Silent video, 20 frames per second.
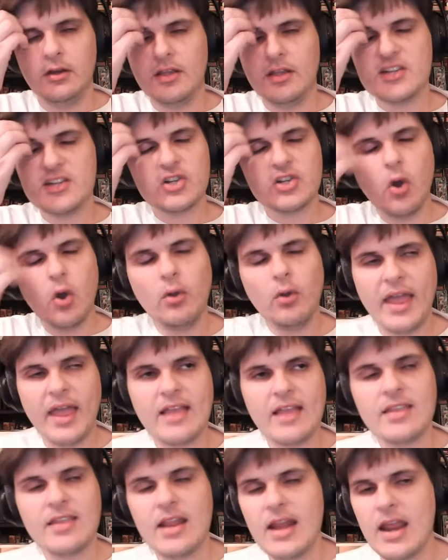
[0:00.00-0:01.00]
is Cole
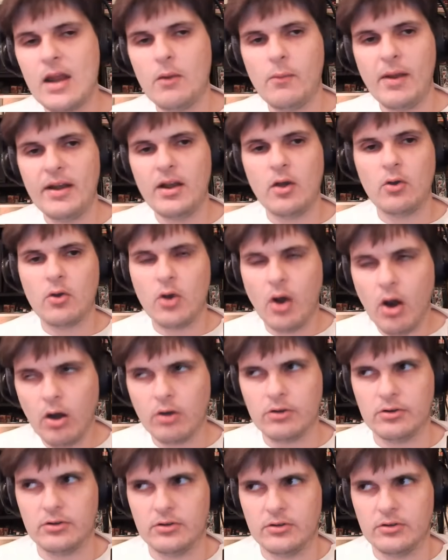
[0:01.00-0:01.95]
Anthony and Wendell Carter.